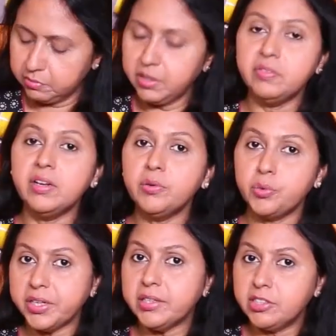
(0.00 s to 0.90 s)
We will
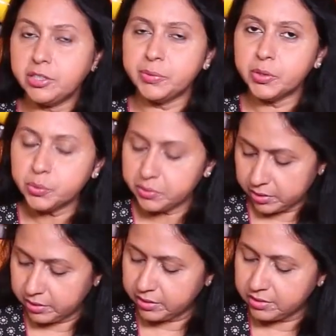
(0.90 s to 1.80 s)
redistribute
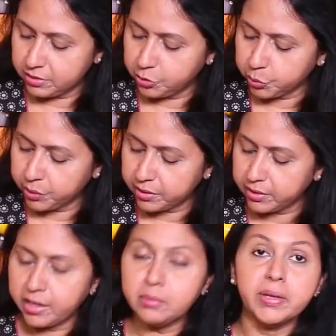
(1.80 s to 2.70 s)
this sugar and
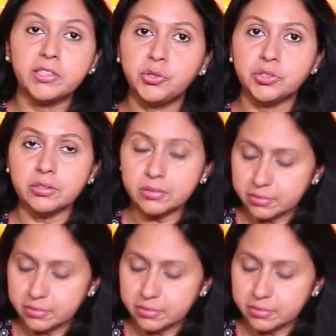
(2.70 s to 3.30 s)
nut mixture